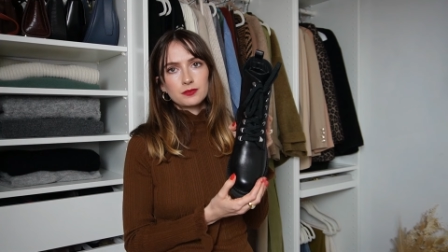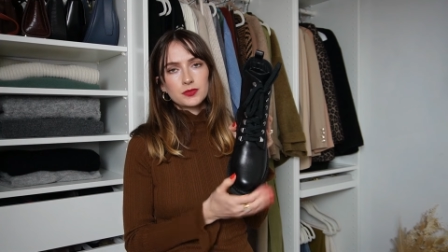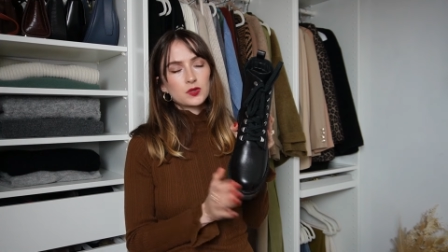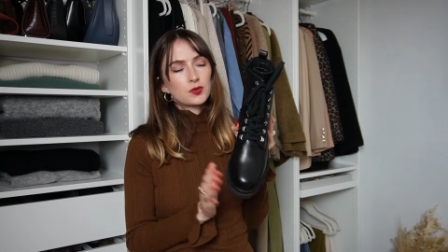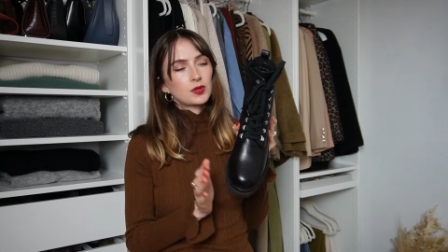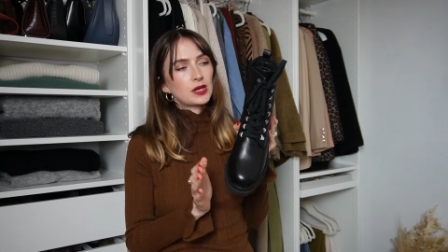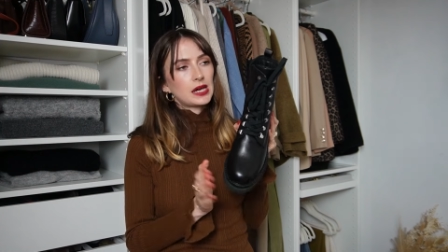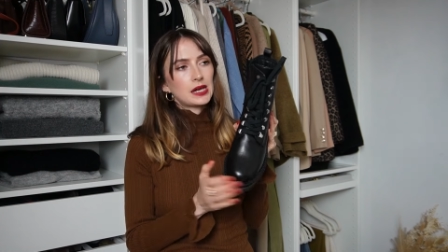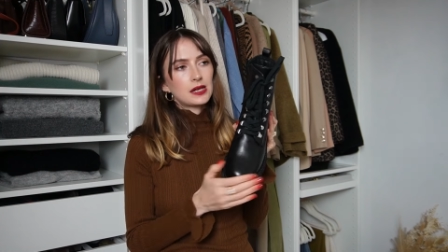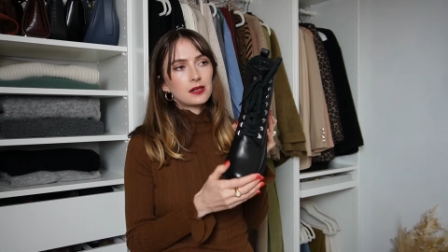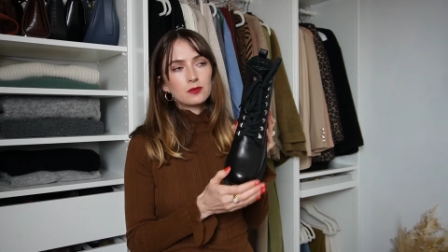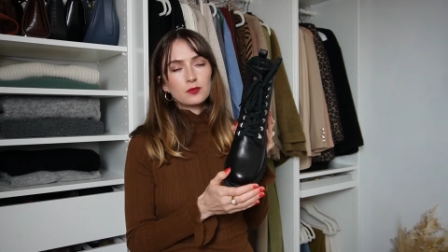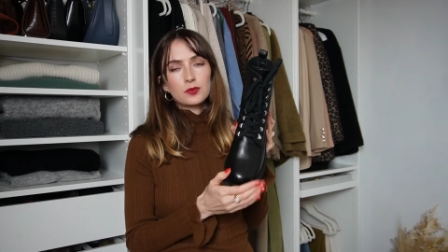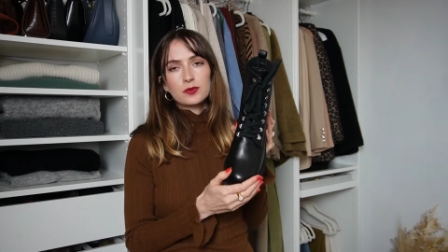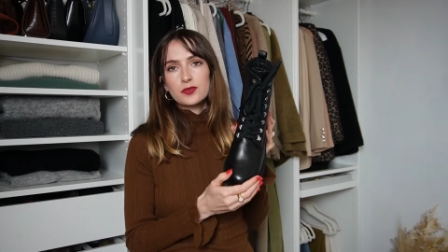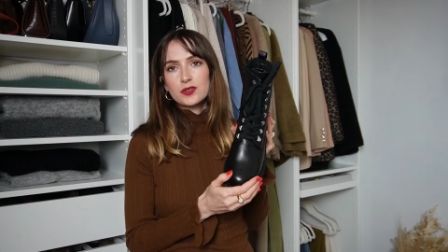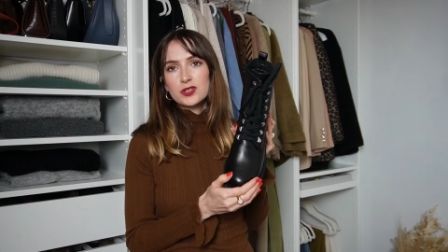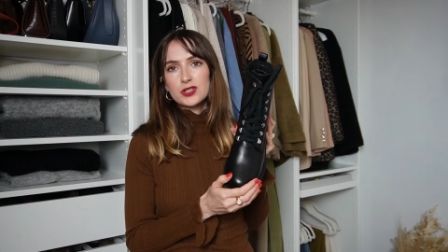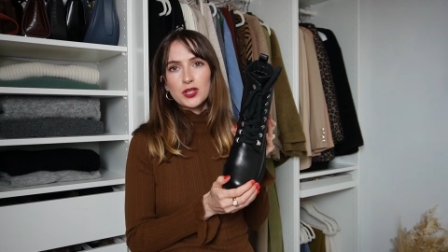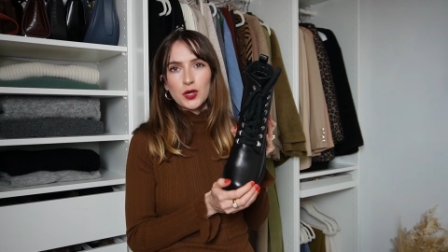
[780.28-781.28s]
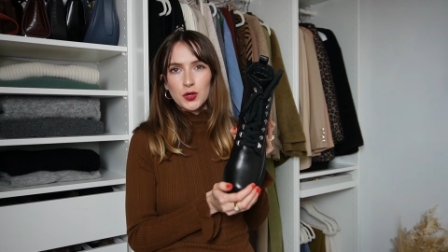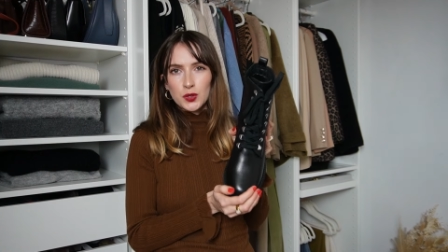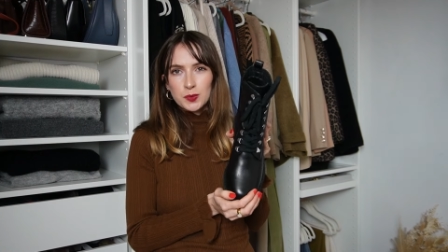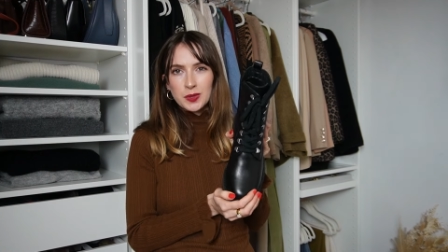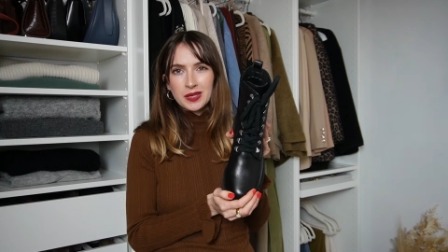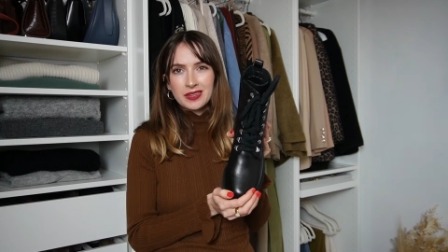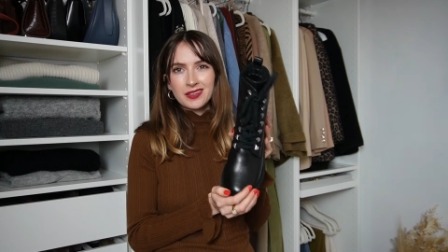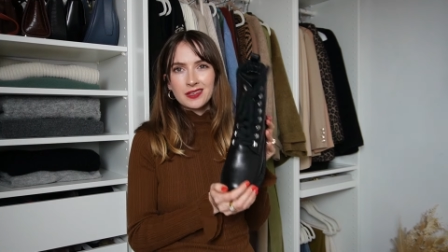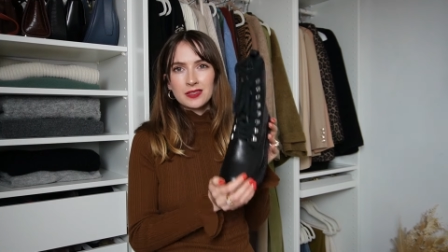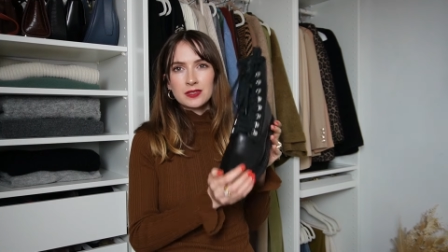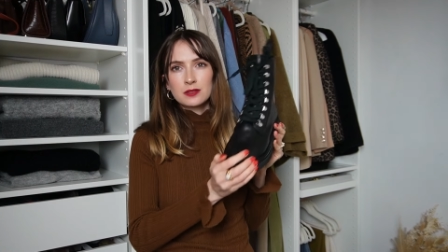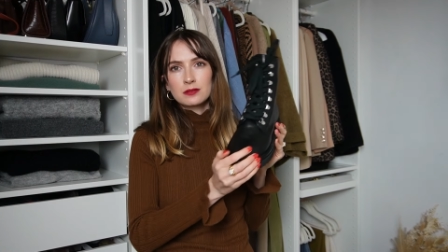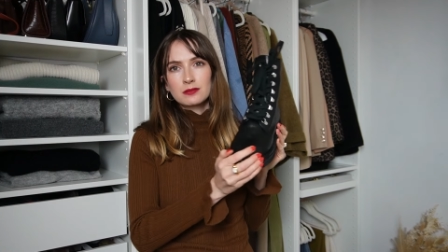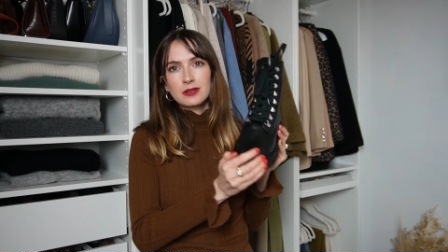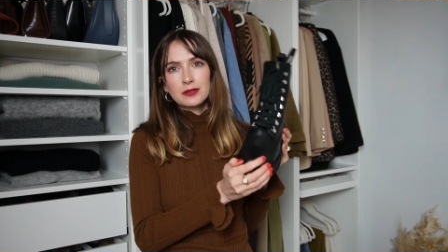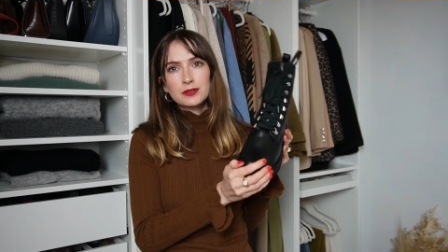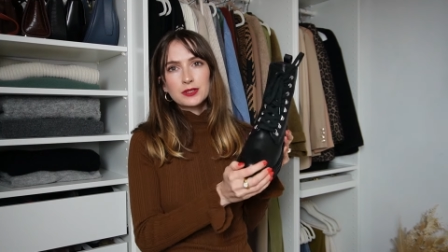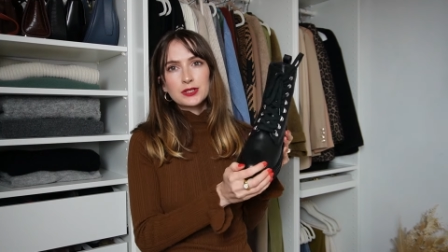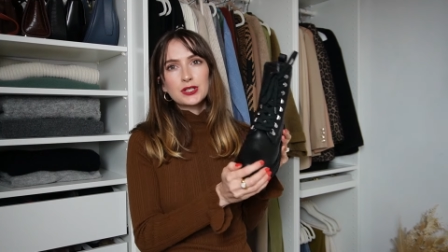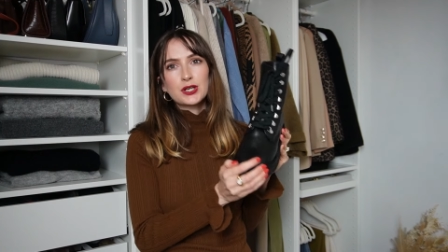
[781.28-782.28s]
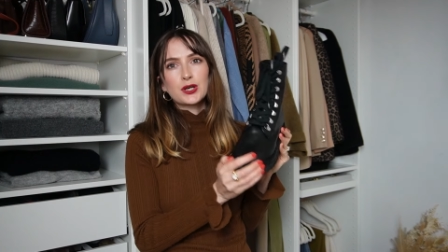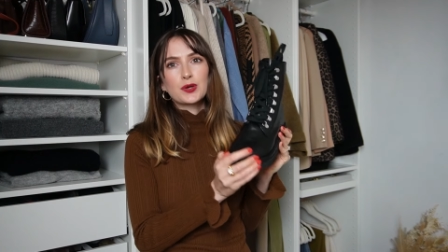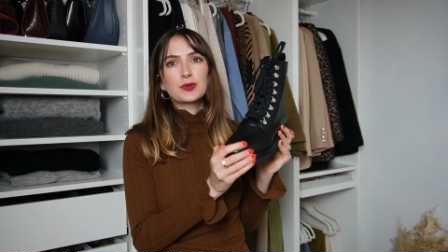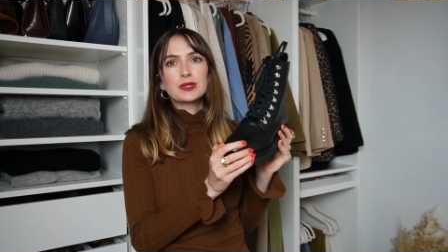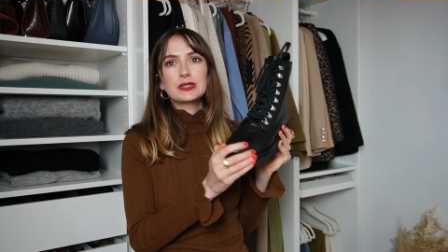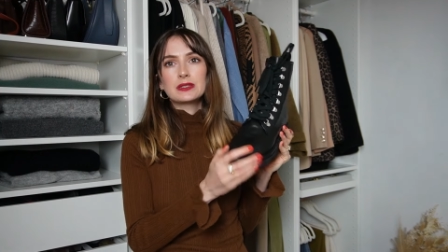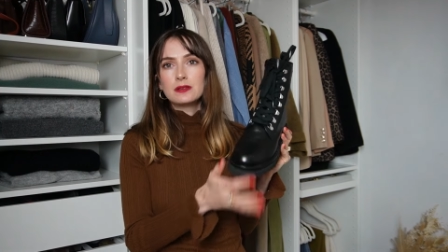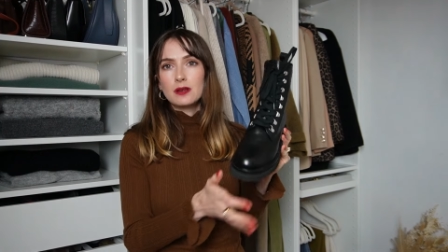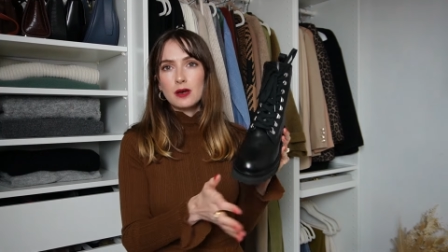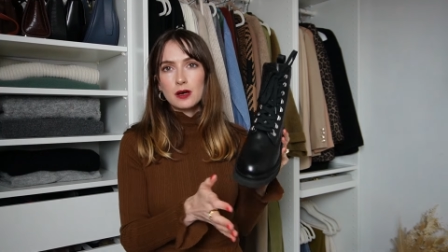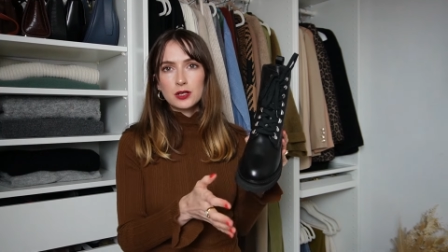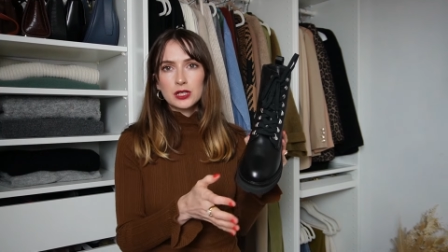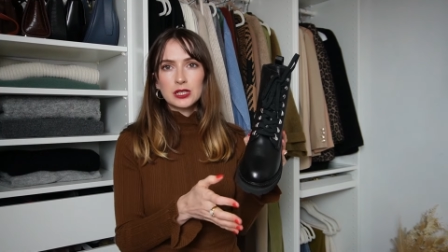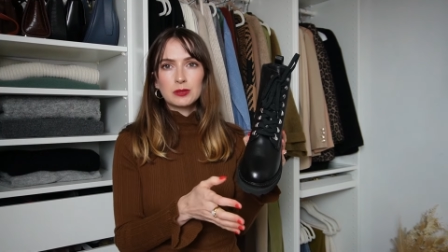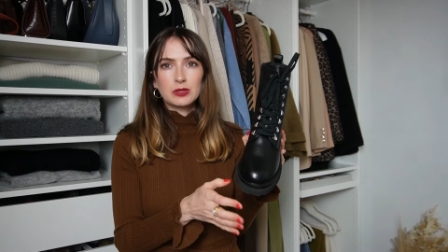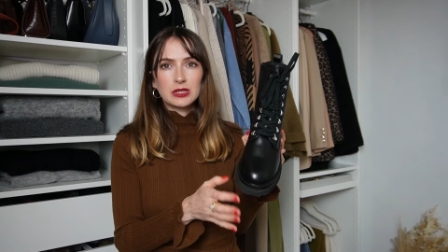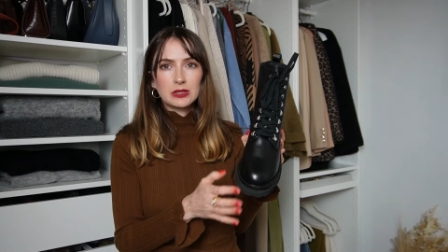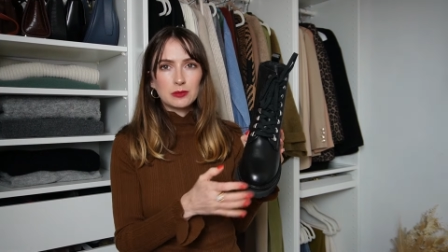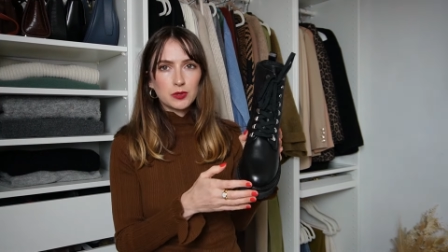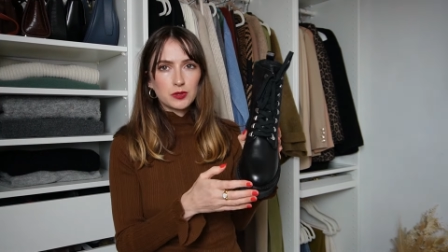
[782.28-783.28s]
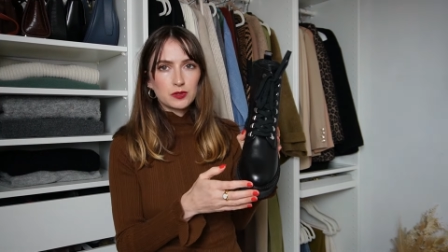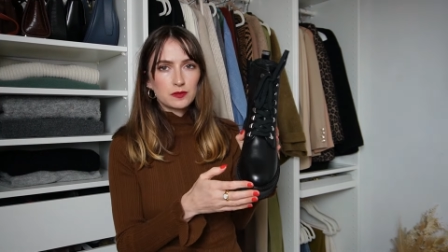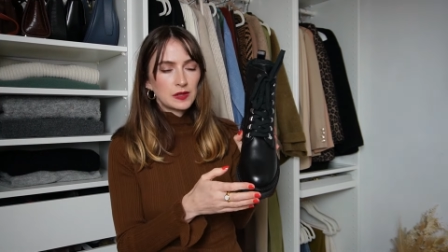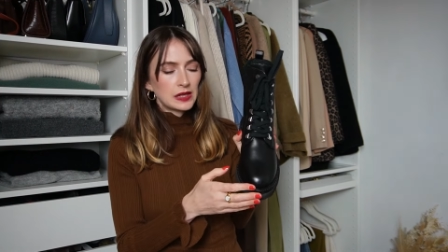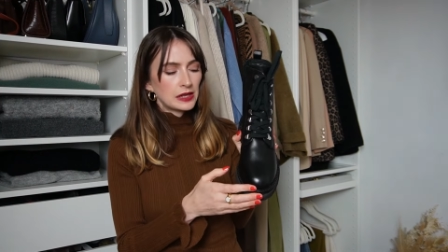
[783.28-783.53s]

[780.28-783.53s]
So again, we've already talked about this. The rounded toe is not going to be the most